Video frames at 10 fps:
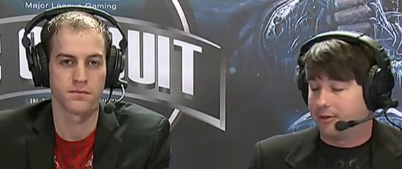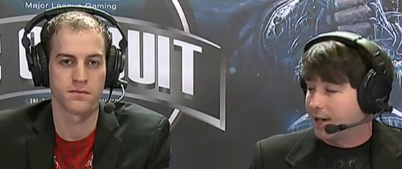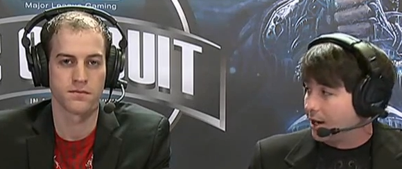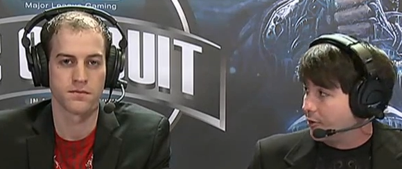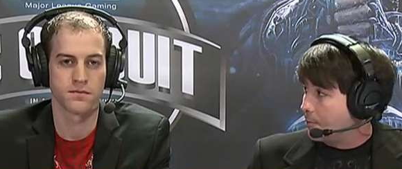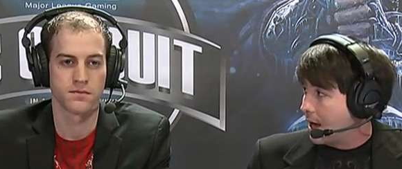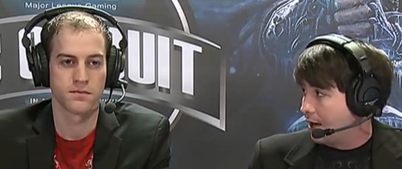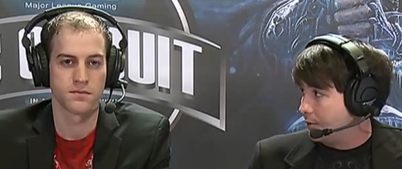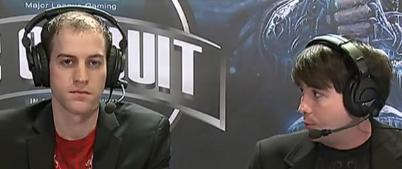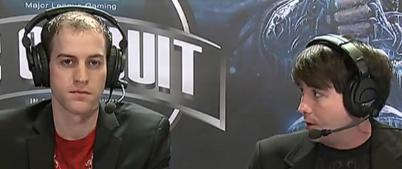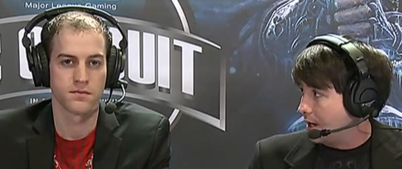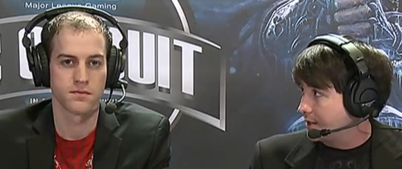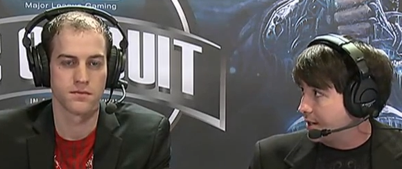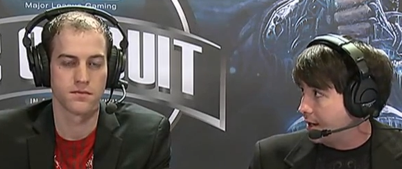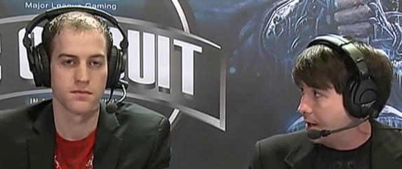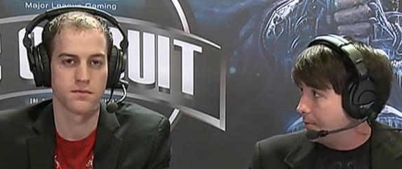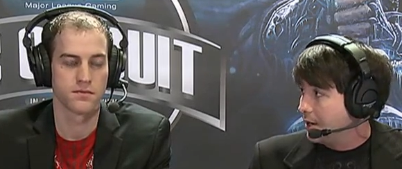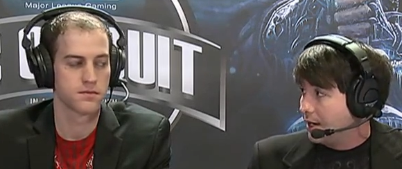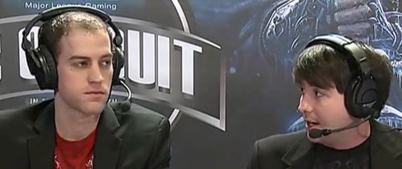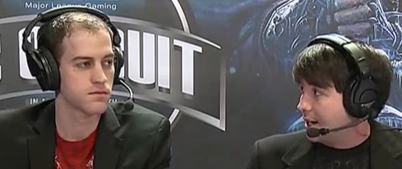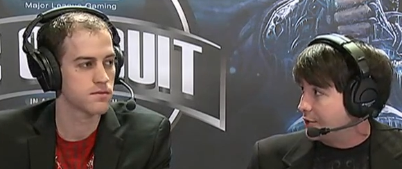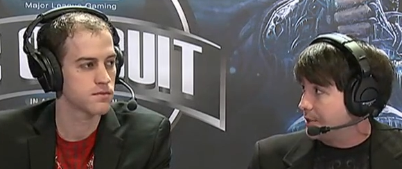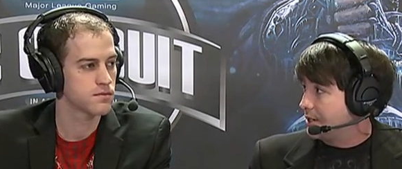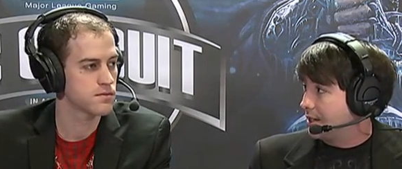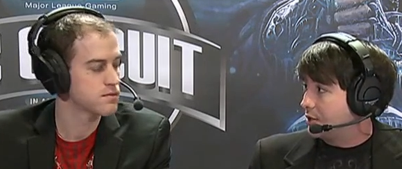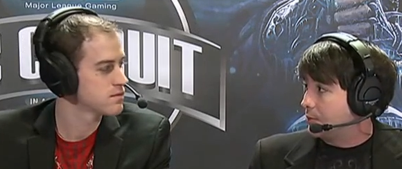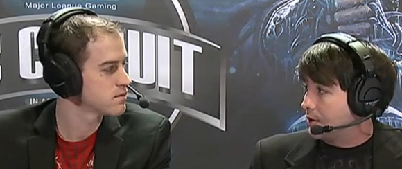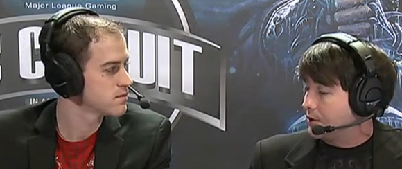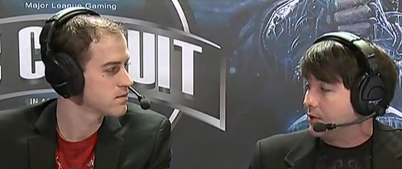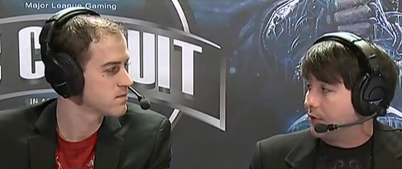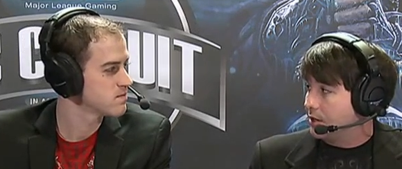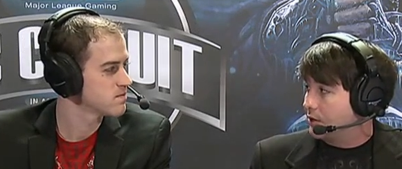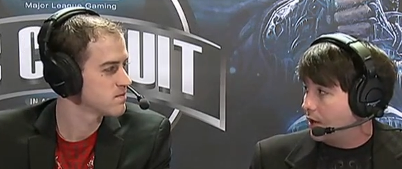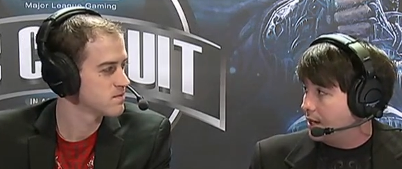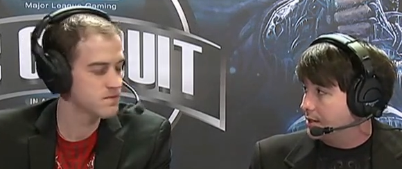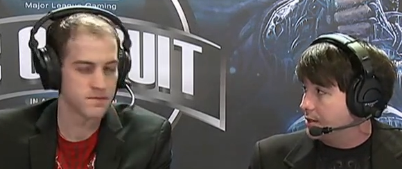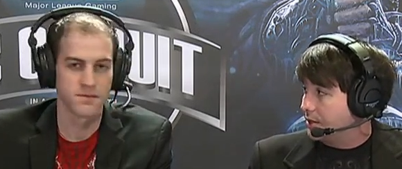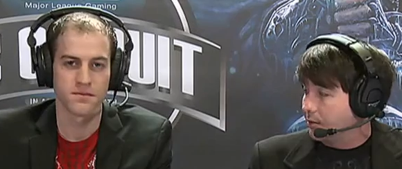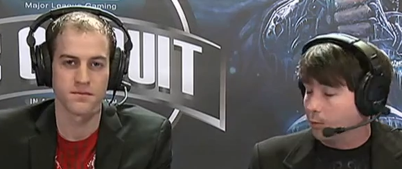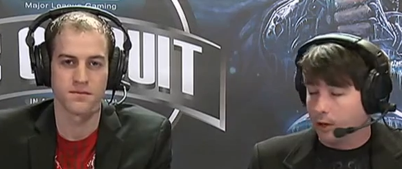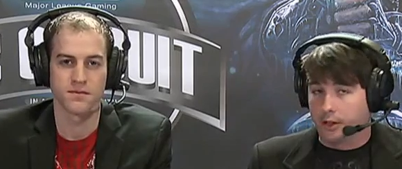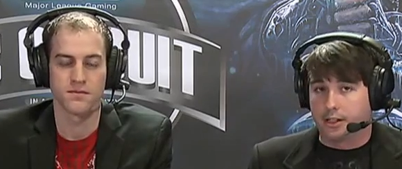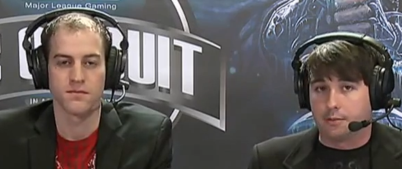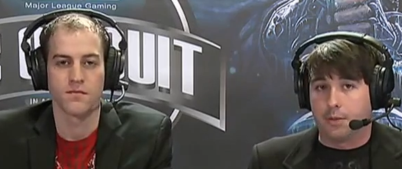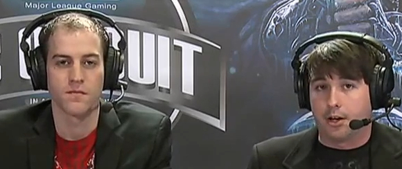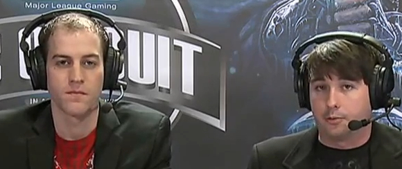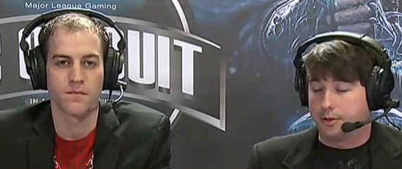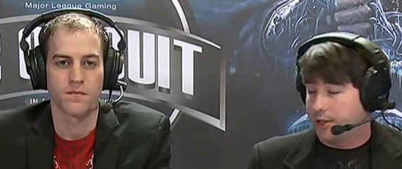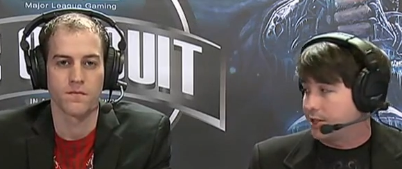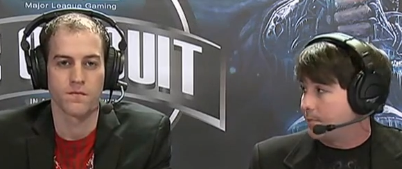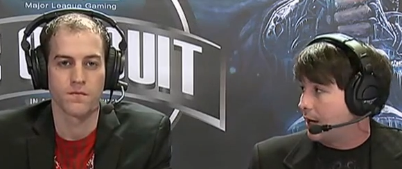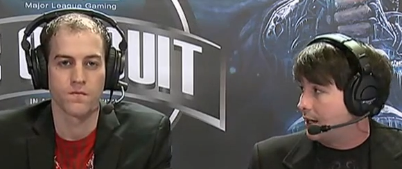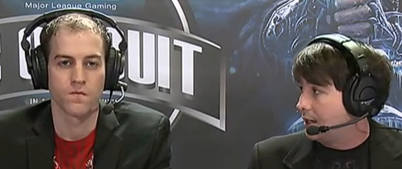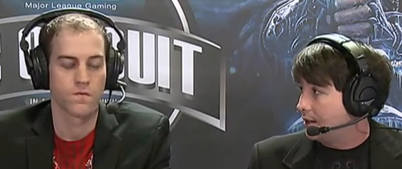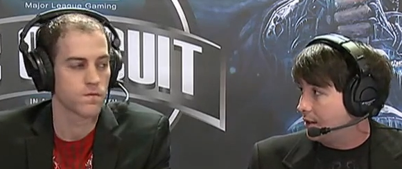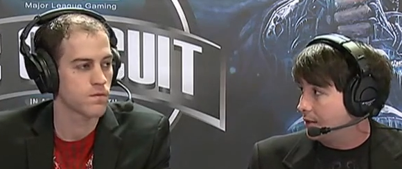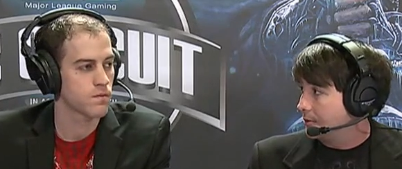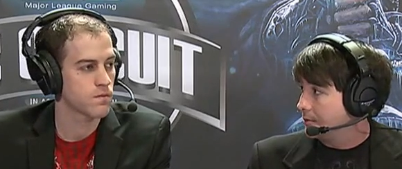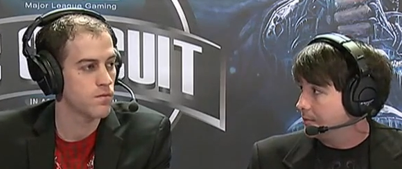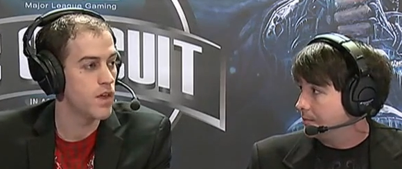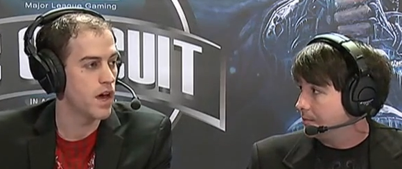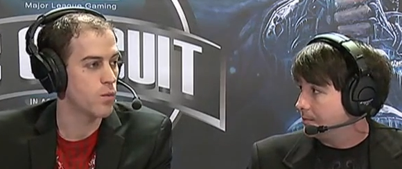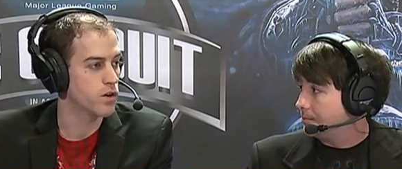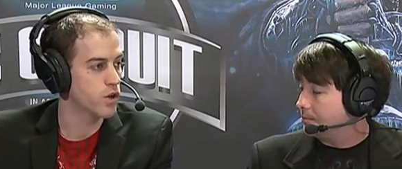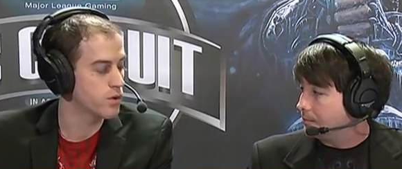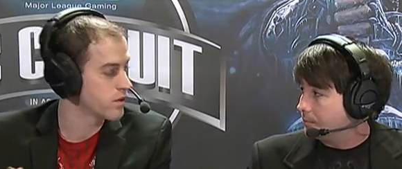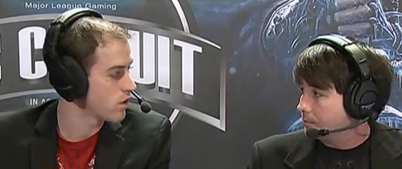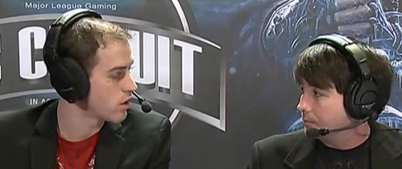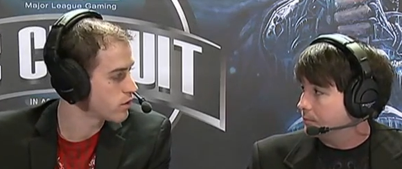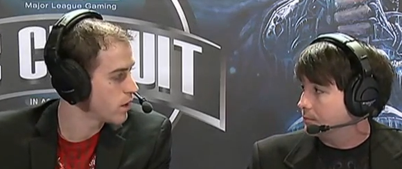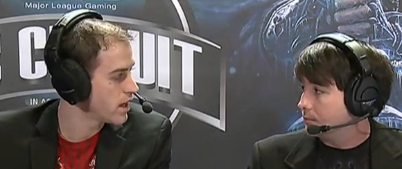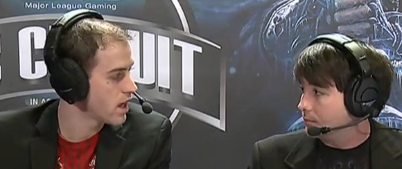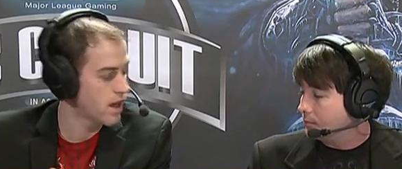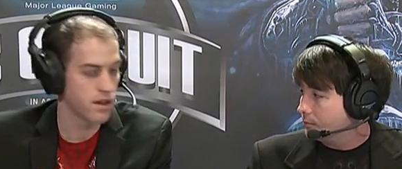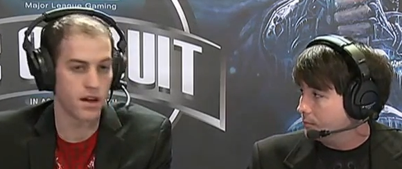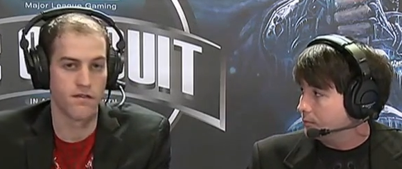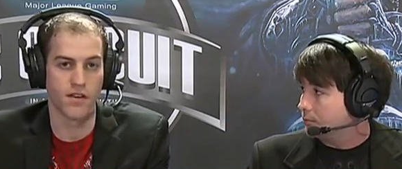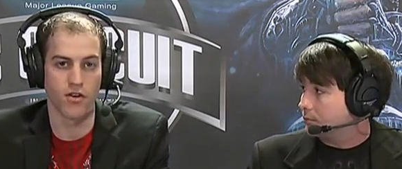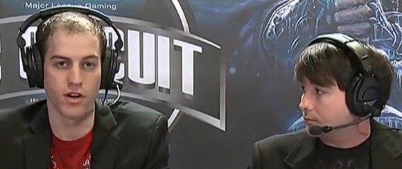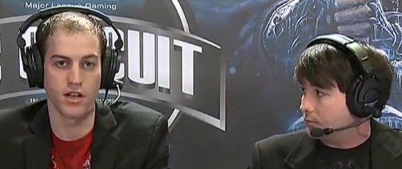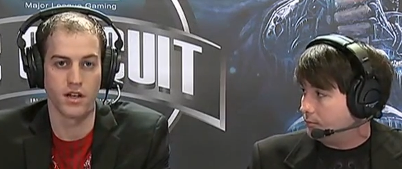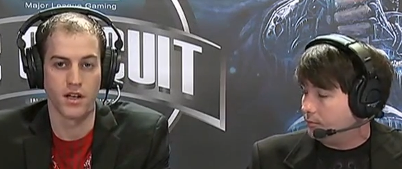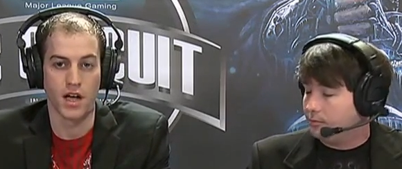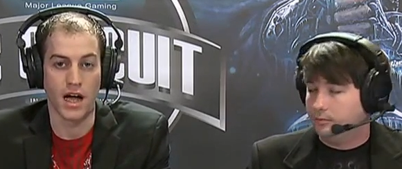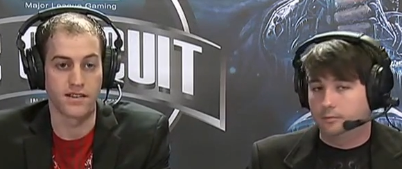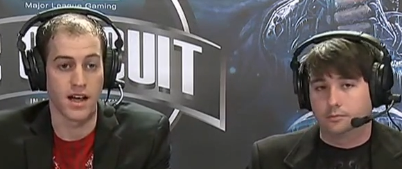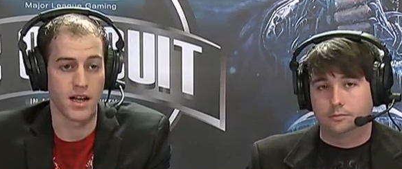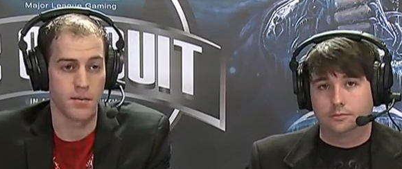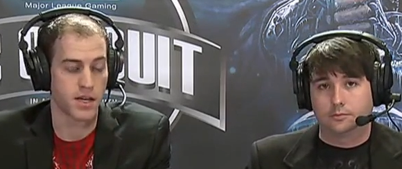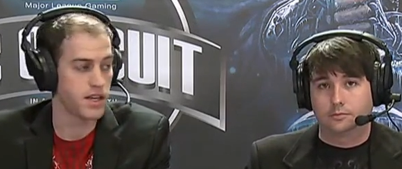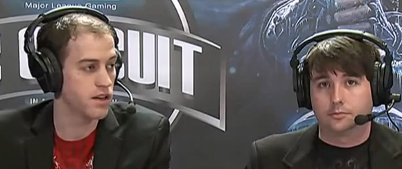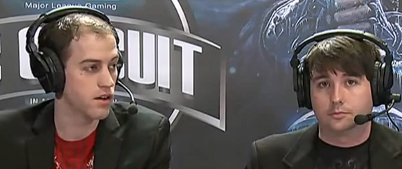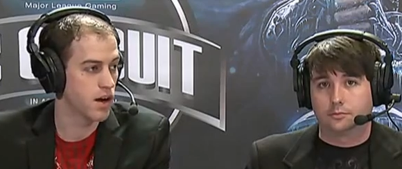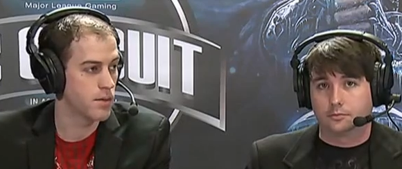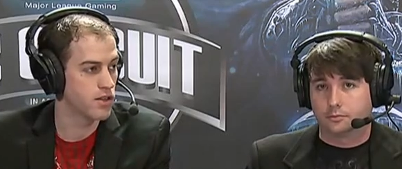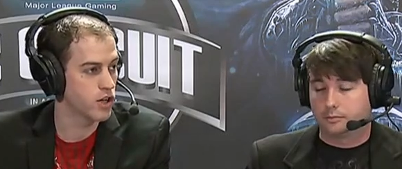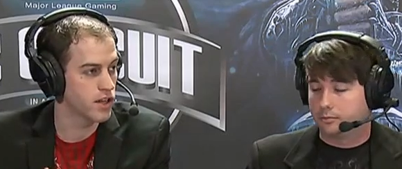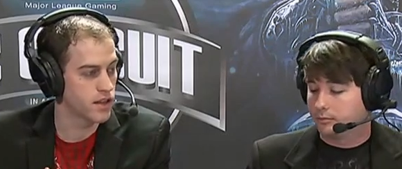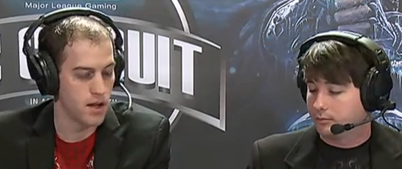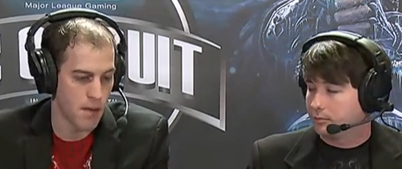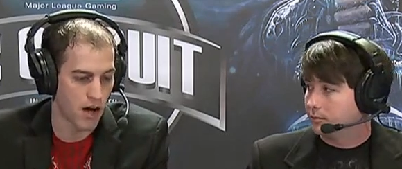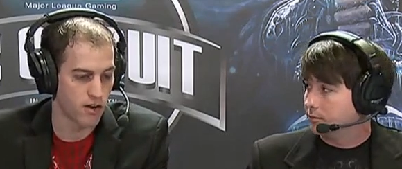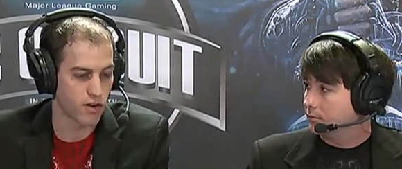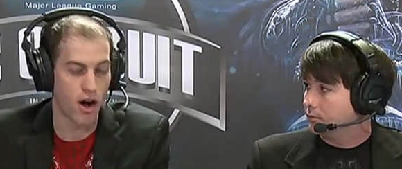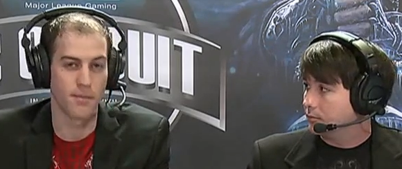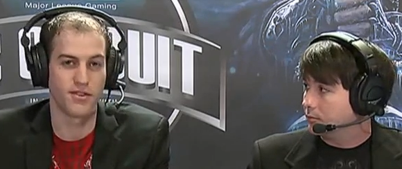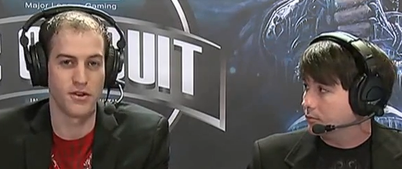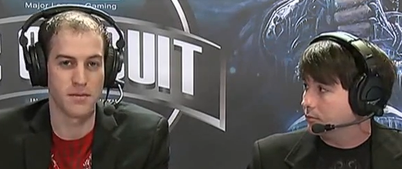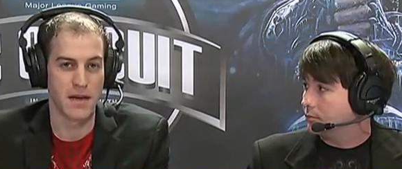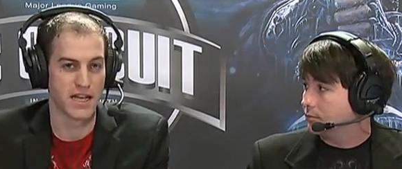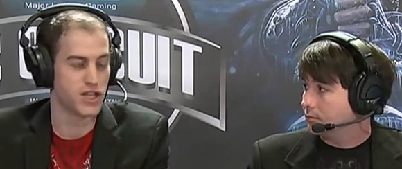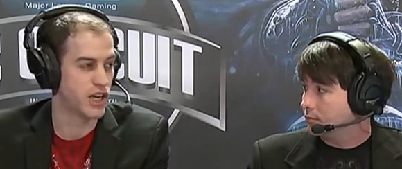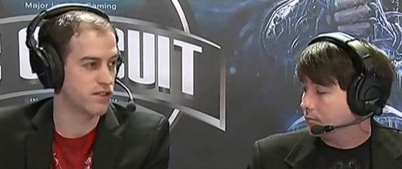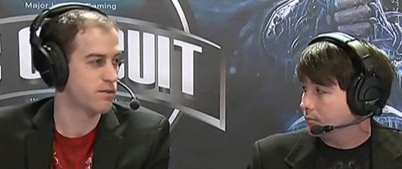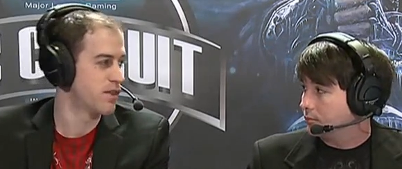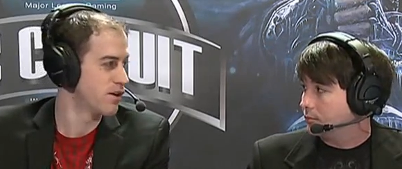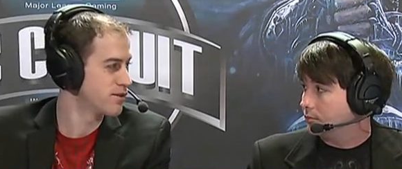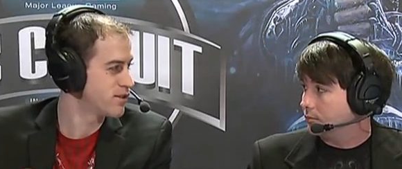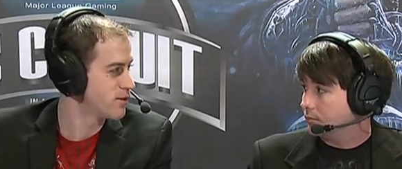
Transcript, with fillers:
Speaker 1: kind of a Paladin Warlock setup. And as we said, that's one of those diverse classes that really can meld with just about anything.
Speaker 2: Yeah, and where Toes is also a, uh, a very uh, dynamic healer. I mean, look at the amount of comps you can make just with those two